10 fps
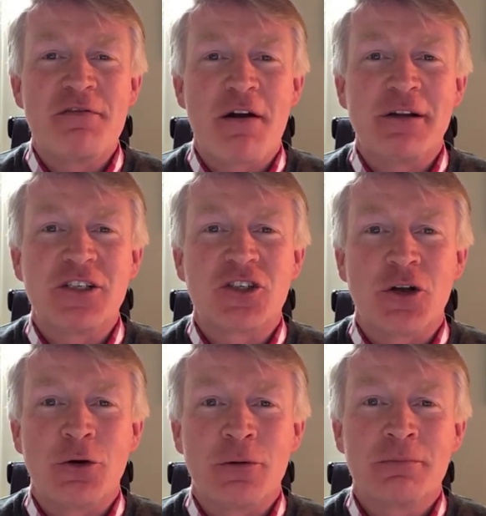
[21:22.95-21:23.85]
very
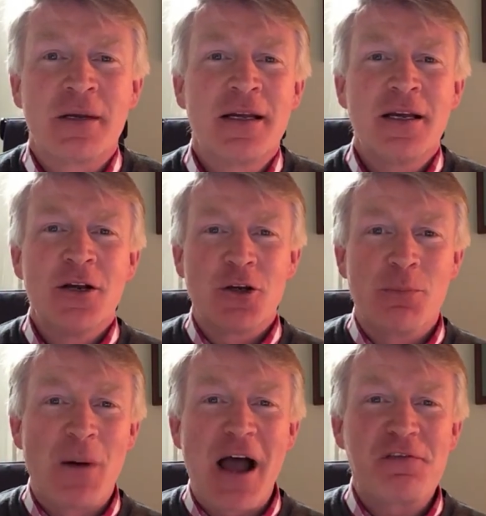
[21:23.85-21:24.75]
soon.
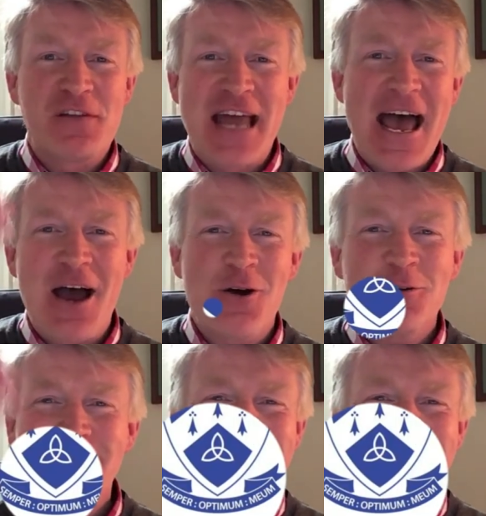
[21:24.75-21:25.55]
Goodbye for now.